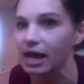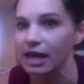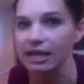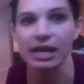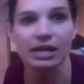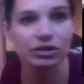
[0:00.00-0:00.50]

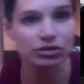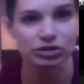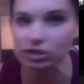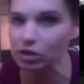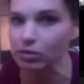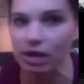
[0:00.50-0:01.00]
Again, you're
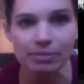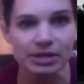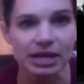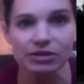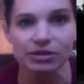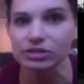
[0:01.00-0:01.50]
just going up and
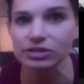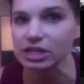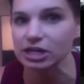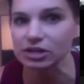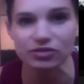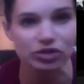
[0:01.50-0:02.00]
down those
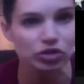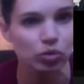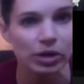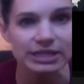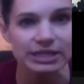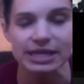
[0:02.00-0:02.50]
stairs for
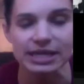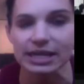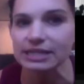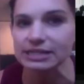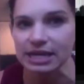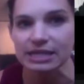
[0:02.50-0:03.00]
20
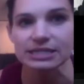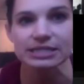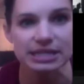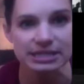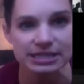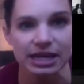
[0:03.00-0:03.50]
seconds,
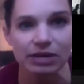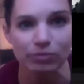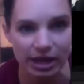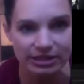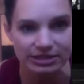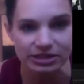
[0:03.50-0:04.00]
10 second
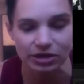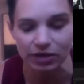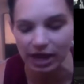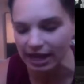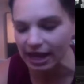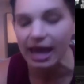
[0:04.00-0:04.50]
rest,
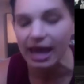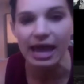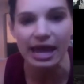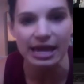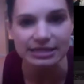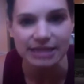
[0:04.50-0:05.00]
okay?
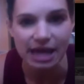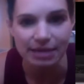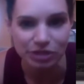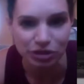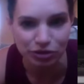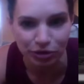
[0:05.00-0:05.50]
Eight
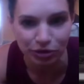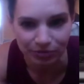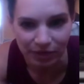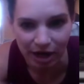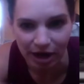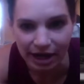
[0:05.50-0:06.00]
times through,
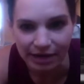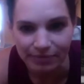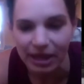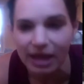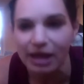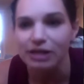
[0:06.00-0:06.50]
all right?
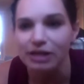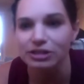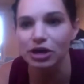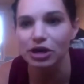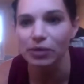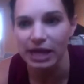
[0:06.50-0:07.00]

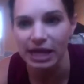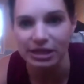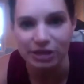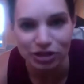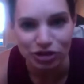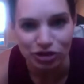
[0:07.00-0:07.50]
So hit
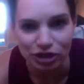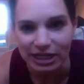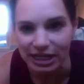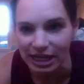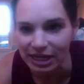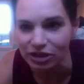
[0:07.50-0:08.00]
the
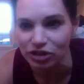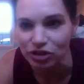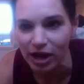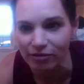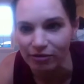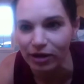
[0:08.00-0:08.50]
street, hit the
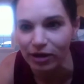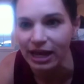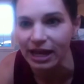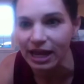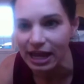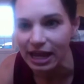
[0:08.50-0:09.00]

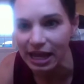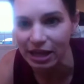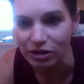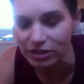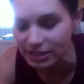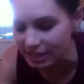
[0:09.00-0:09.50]
driveway, hit
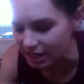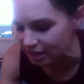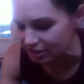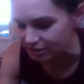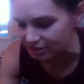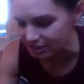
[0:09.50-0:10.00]
your
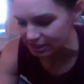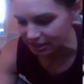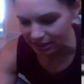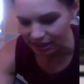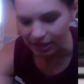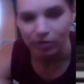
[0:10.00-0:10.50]
stairs.
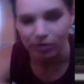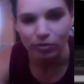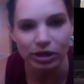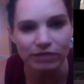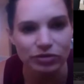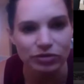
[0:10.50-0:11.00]
We'll
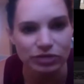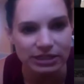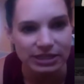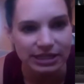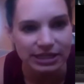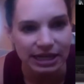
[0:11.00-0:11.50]
you
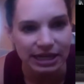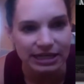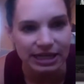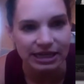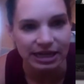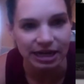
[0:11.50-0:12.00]
just a second to
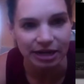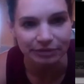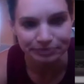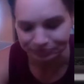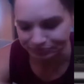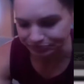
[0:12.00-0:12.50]
get
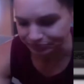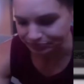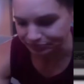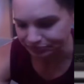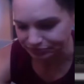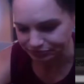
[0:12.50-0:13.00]
there.
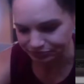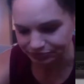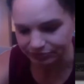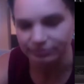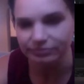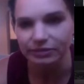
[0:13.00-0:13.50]

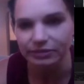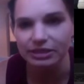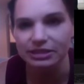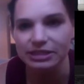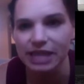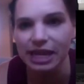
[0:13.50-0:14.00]

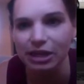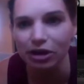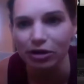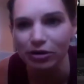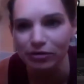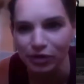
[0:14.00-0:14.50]
If you're Take
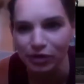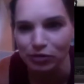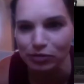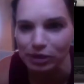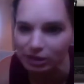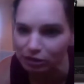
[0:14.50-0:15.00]
your
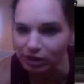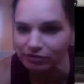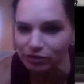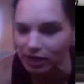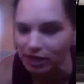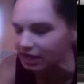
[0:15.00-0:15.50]
phone with you if
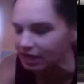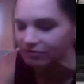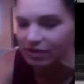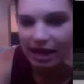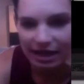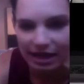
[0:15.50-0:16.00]
you can. If
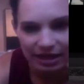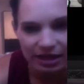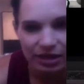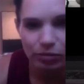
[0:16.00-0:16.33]
not, yeah.